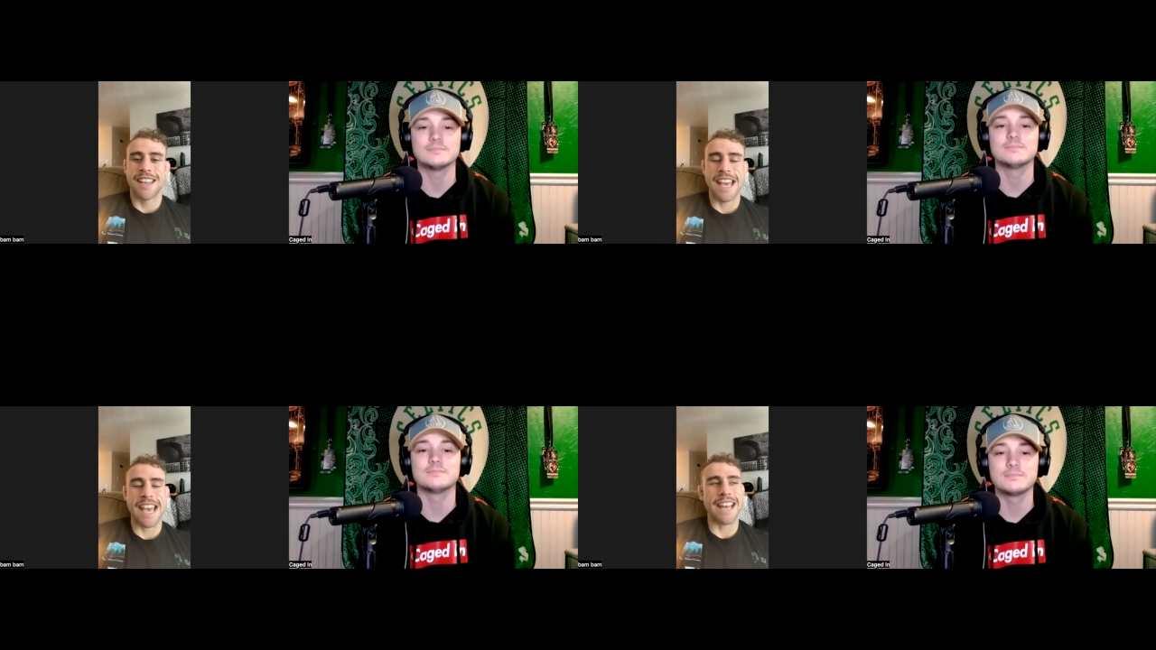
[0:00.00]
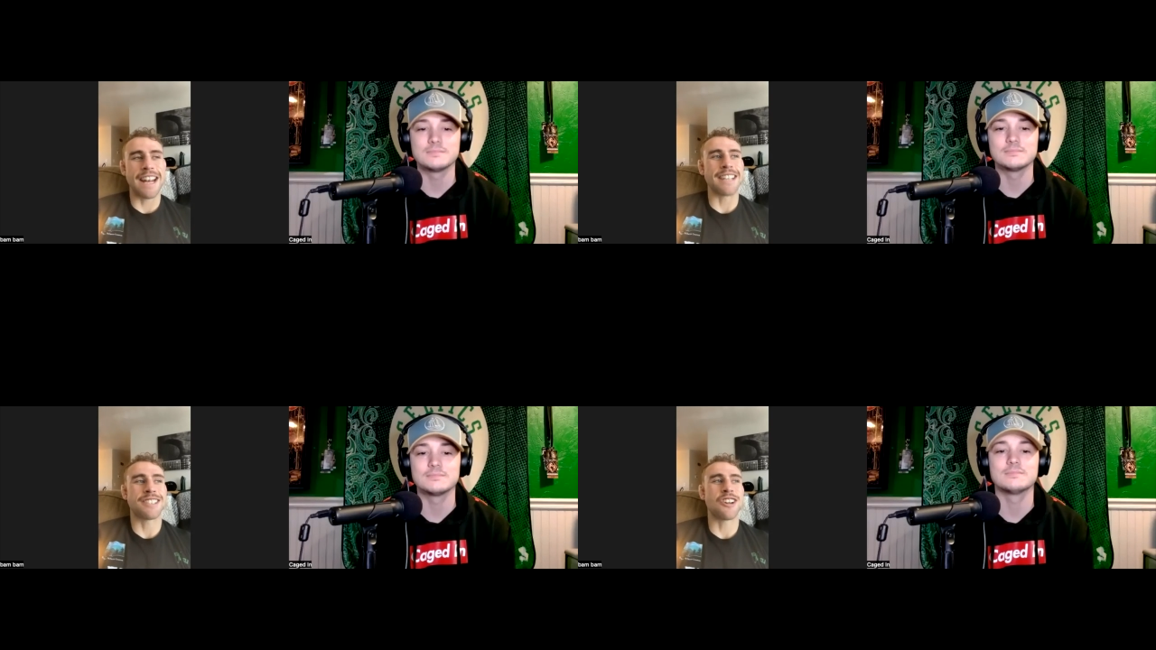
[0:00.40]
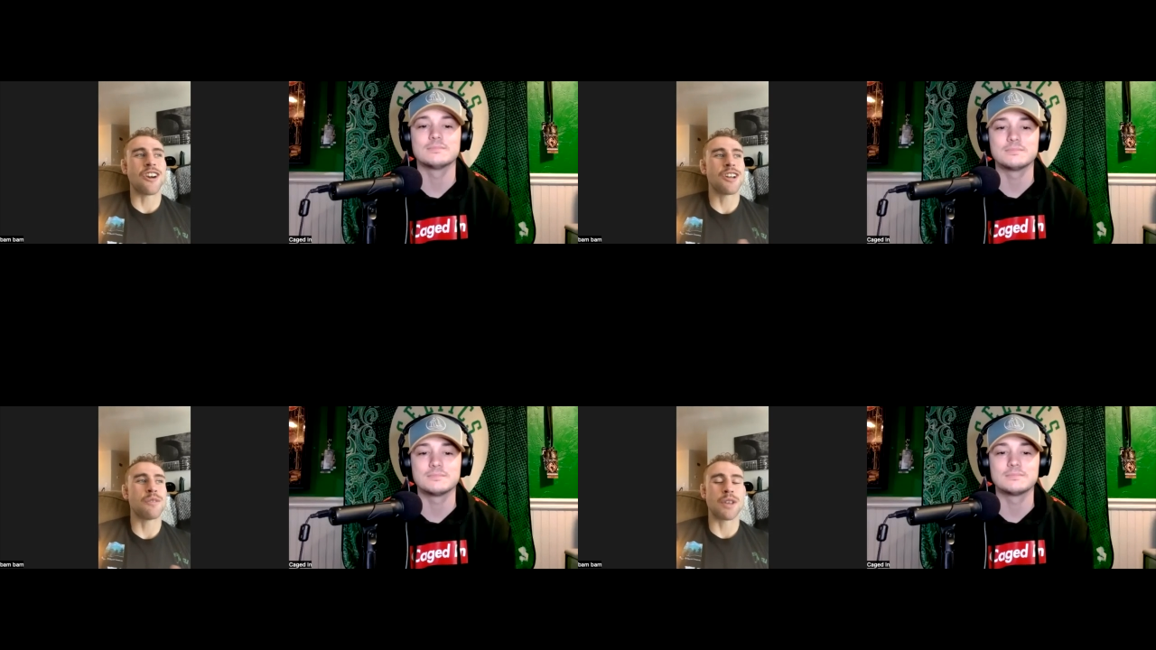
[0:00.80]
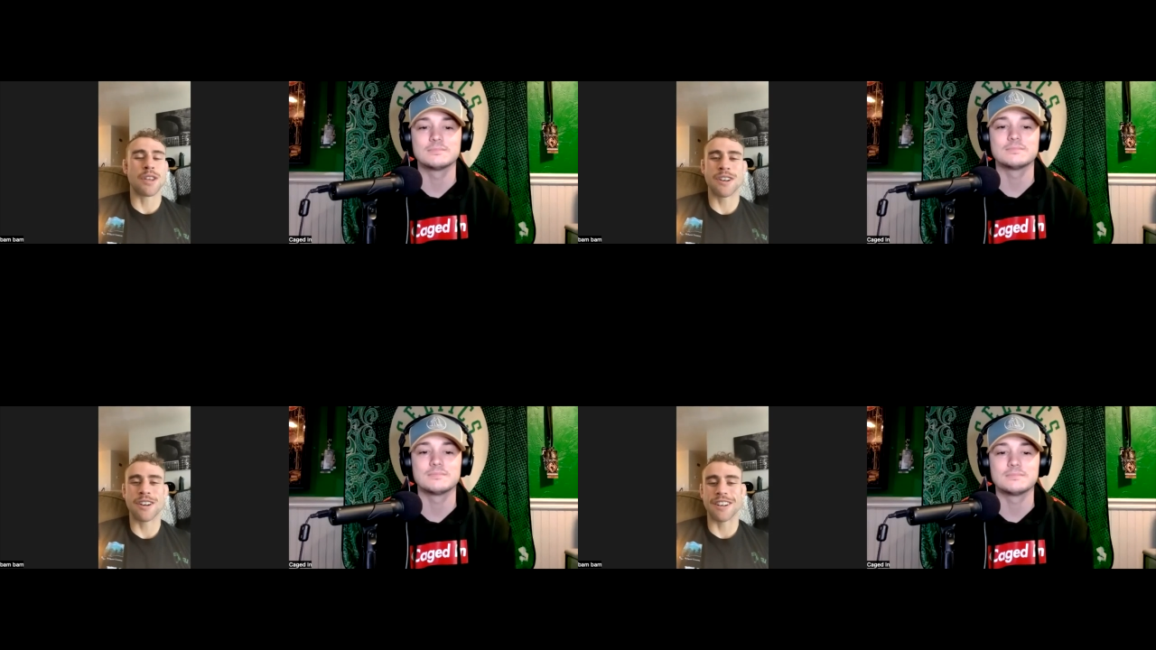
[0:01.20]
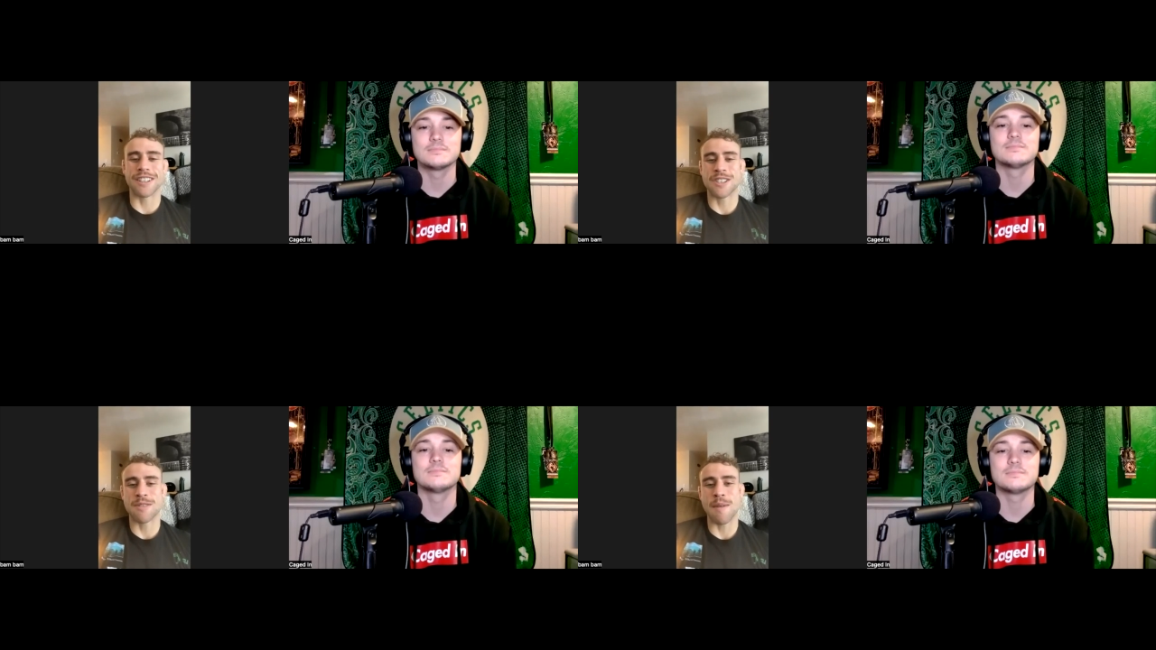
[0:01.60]
Speaker 1: and I started with her. And
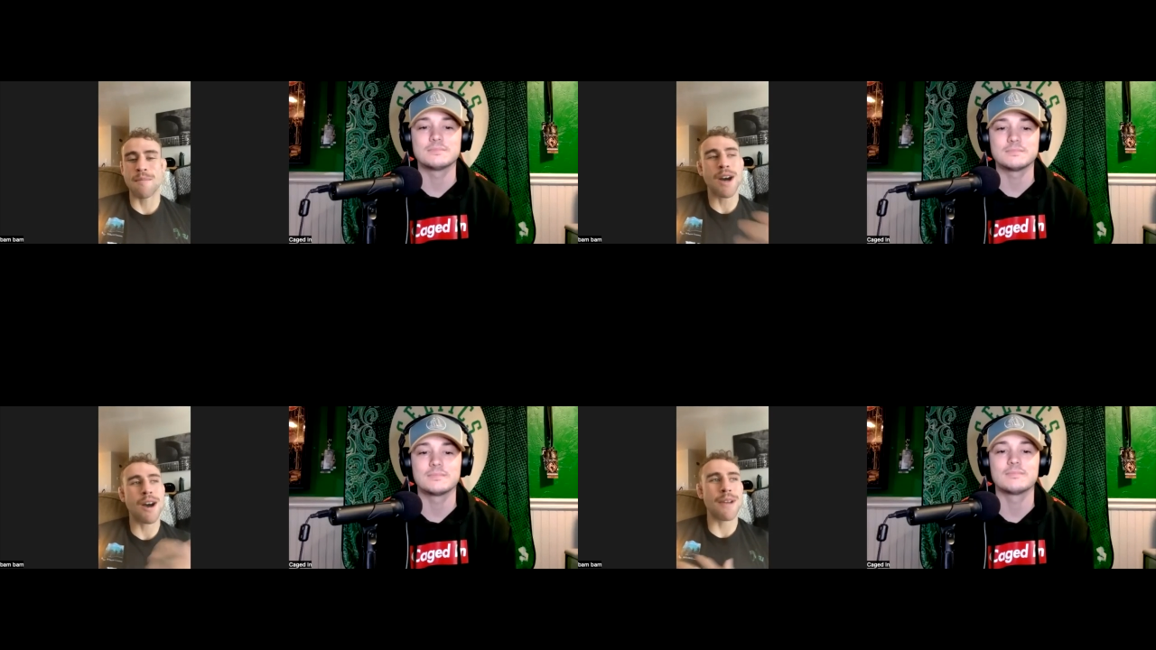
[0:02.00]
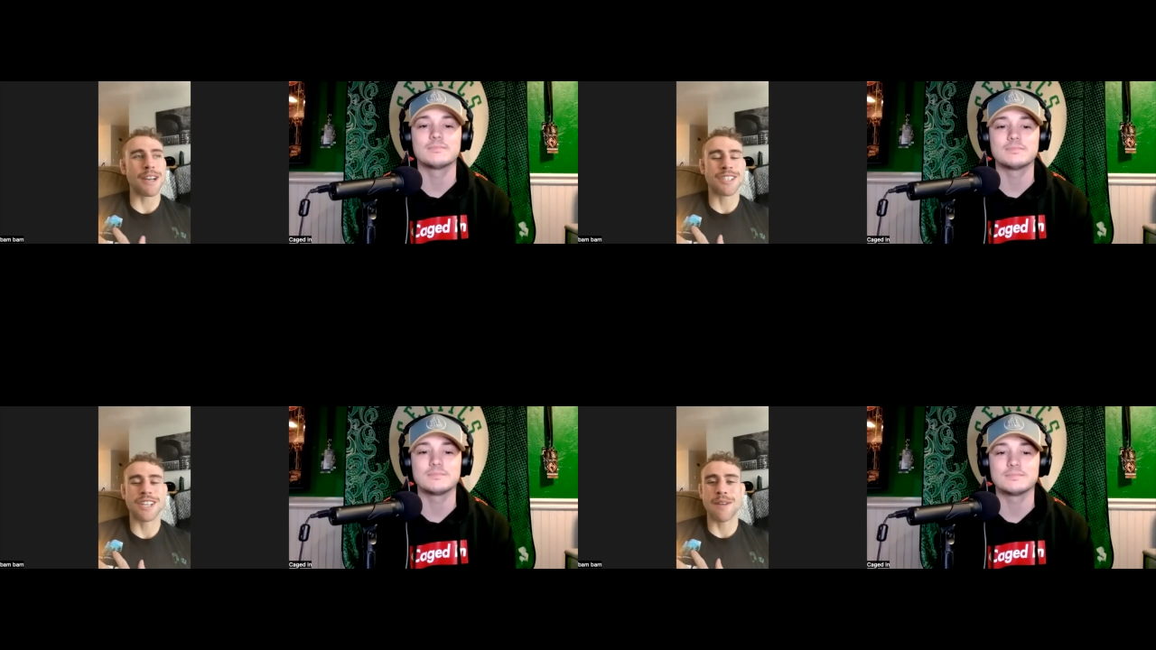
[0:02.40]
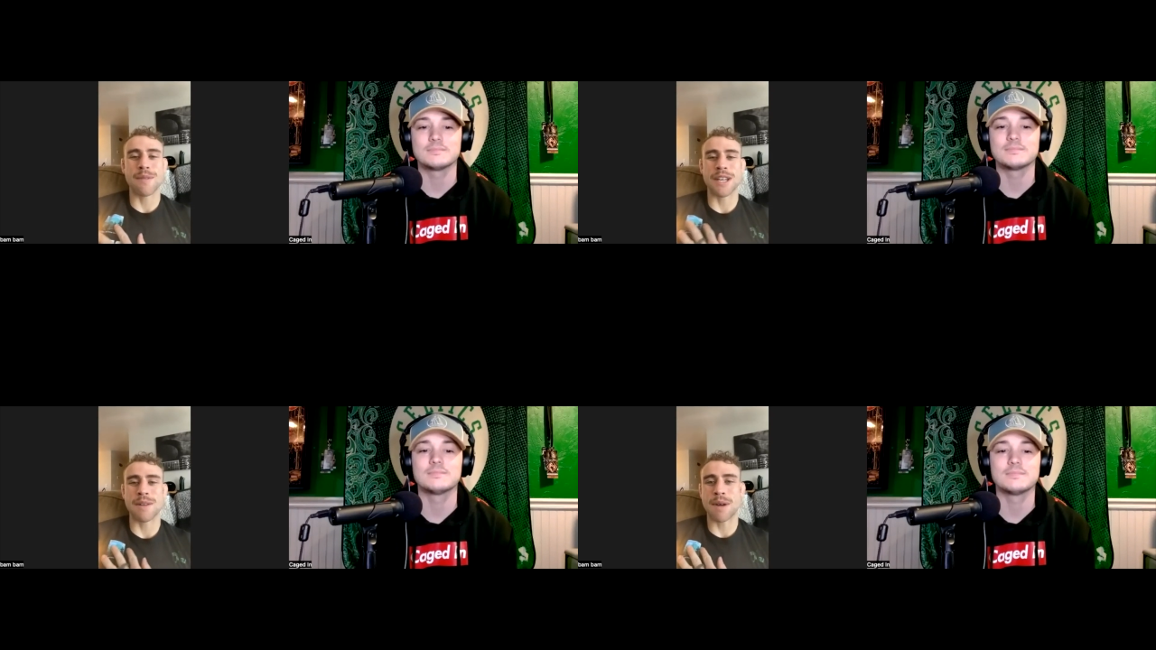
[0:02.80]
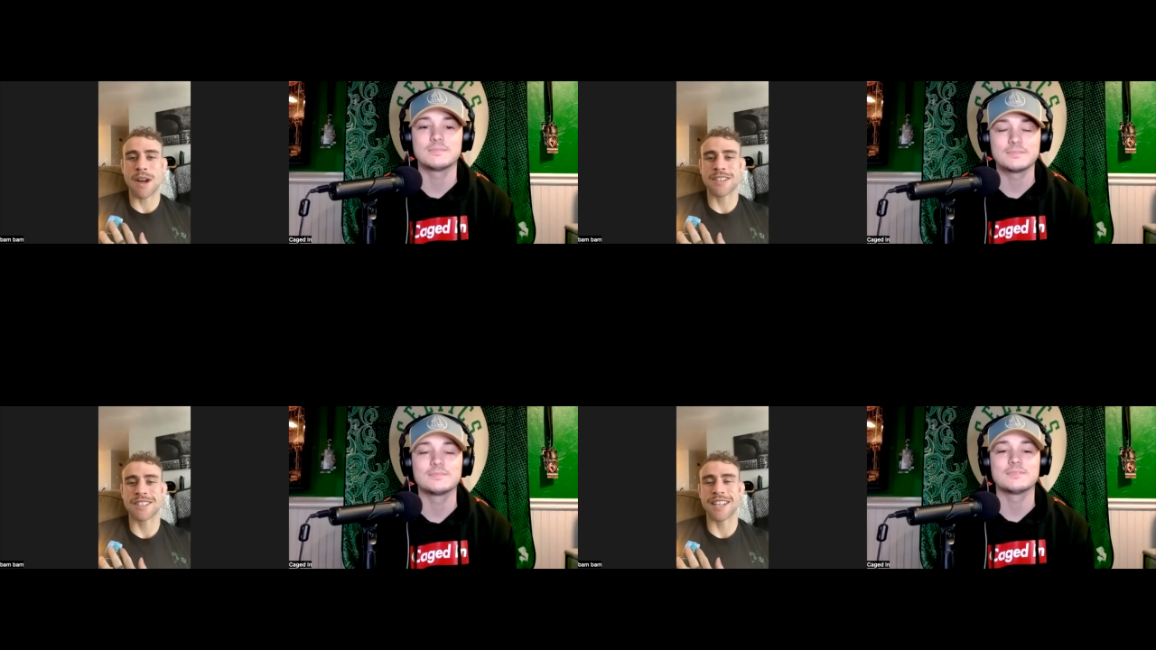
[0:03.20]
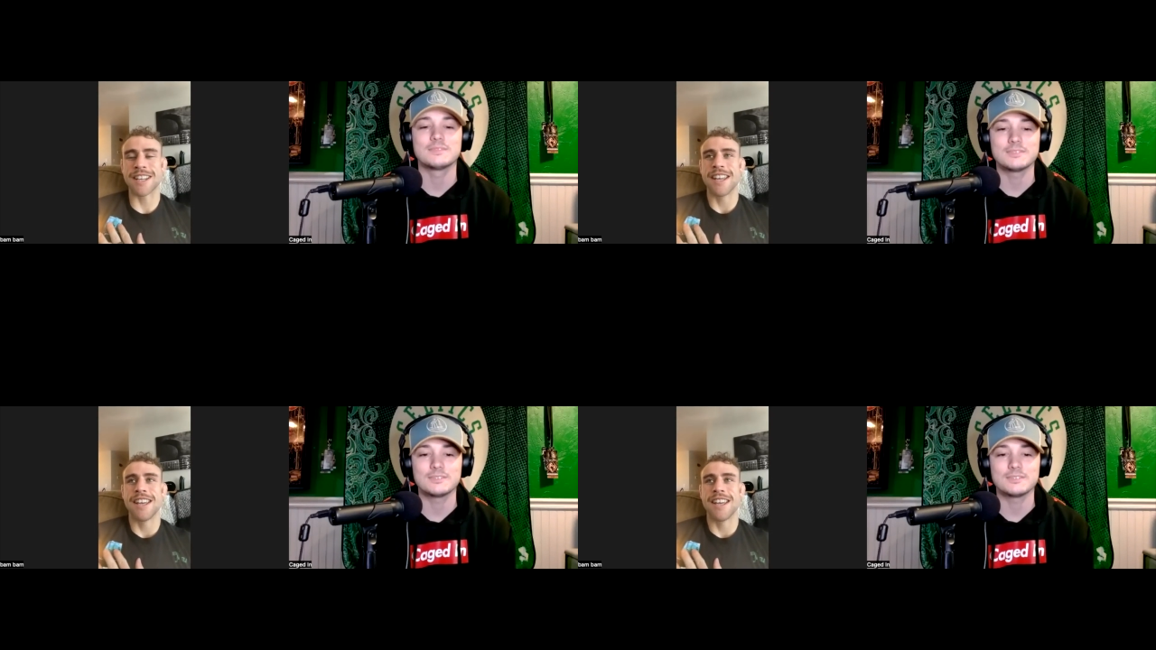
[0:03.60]
so my mom actually got me into boxing.